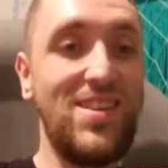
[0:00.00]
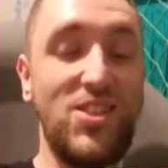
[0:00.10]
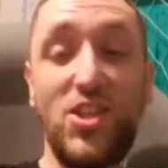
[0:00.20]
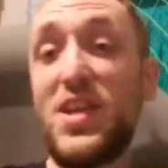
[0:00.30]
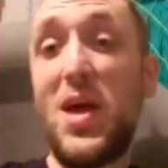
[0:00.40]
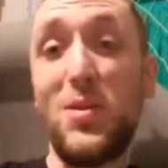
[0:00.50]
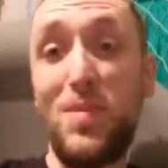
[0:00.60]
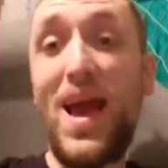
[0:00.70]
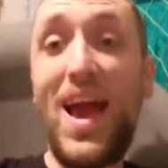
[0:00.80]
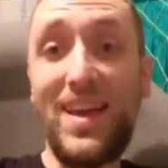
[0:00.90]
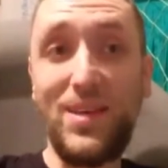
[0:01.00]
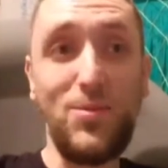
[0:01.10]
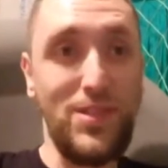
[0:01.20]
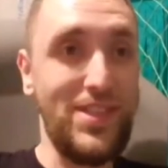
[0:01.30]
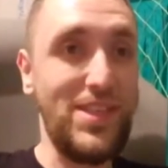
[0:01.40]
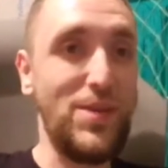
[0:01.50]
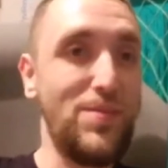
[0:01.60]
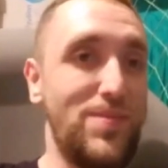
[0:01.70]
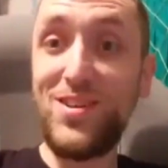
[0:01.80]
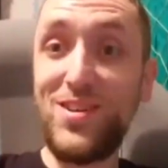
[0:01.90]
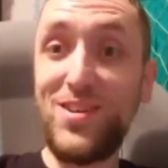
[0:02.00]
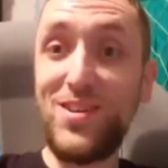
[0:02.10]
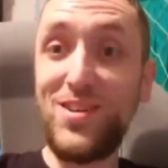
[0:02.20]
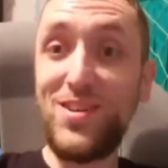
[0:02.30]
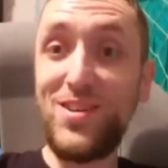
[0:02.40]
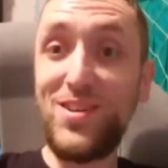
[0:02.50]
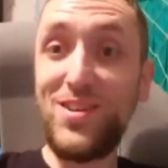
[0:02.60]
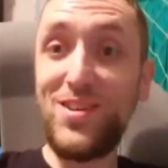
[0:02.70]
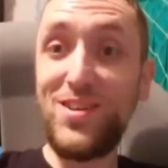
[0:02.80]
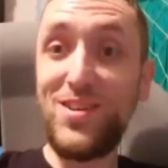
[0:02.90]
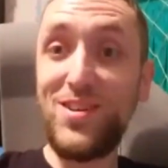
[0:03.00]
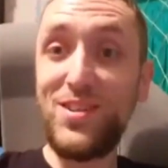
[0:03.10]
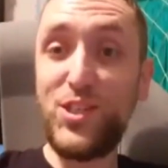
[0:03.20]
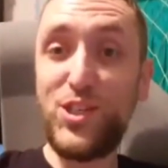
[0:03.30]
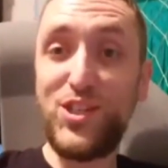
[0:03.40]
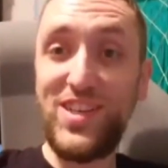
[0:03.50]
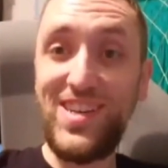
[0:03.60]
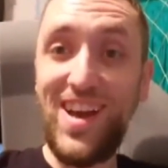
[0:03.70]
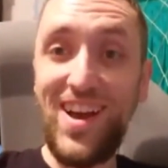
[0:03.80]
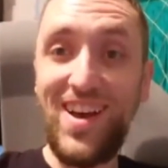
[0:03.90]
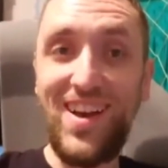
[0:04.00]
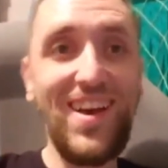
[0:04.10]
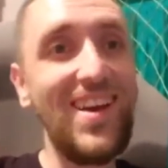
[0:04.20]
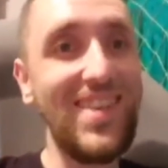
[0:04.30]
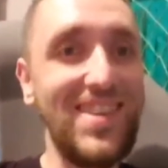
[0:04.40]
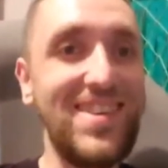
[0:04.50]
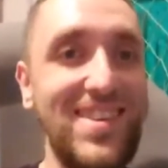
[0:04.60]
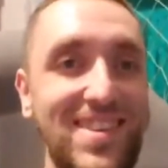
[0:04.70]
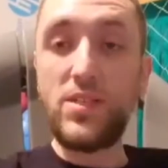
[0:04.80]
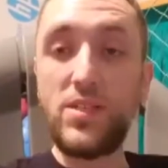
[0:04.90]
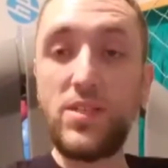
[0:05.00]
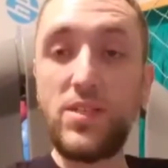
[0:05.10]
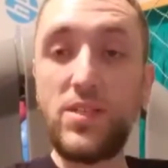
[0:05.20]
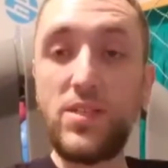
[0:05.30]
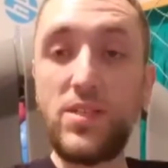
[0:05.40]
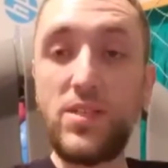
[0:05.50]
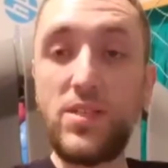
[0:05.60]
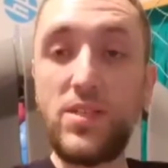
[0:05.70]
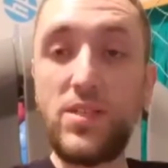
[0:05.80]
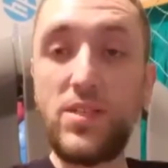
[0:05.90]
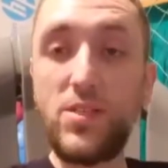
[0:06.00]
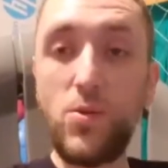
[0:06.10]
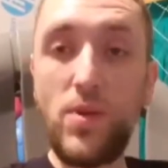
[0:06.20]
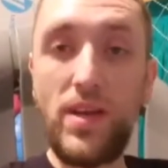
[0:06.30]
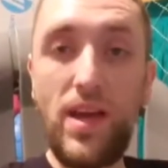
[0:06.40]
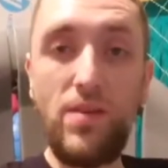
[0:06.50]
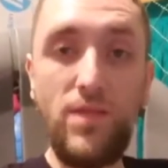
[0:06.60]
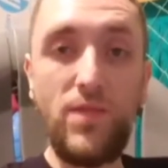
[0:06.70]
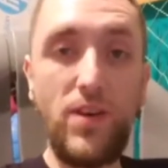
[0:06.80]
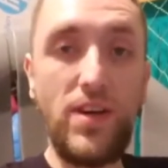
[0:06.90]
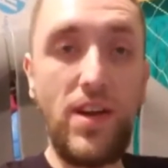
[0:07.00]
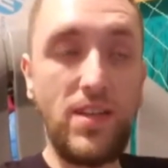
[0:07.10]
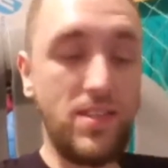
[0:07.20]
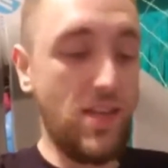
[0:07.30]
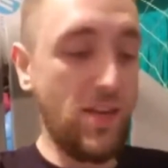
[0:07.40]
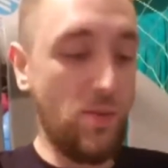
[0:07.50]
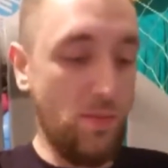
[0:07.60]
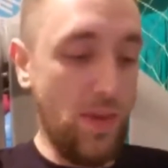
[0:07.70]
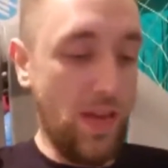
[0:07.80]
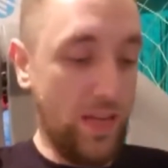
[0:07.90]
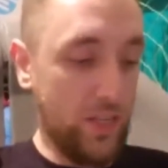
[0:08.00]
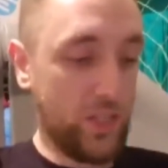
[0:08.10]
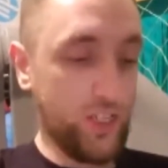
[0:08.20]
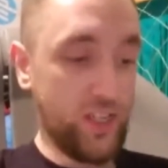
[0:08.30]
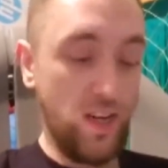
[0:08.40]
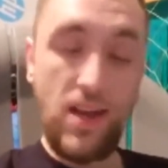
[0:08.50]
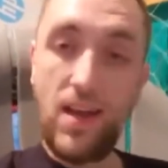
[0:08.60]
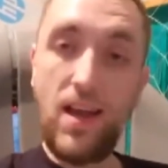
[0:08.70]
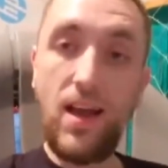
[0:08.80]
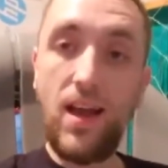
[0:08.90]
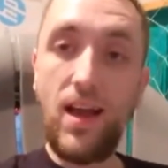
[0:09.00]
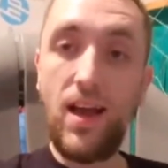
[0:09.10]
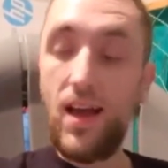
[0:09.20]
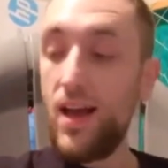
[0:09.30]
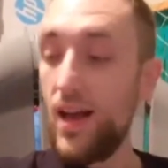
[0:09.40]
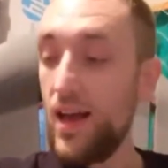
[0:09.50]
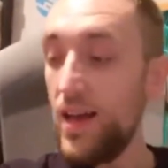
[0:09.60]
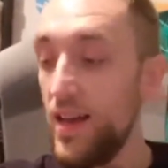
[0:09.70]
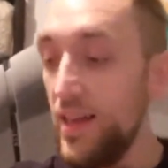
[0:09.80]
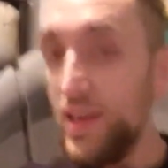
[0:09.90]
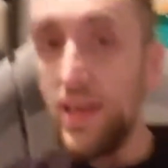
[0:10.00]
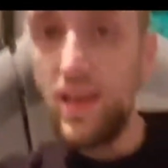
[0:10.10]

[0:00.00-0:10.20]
Chanel bag, it would seem. Ooh, taking on Sheeta. As Sheeta makes her way out for a non-title match, I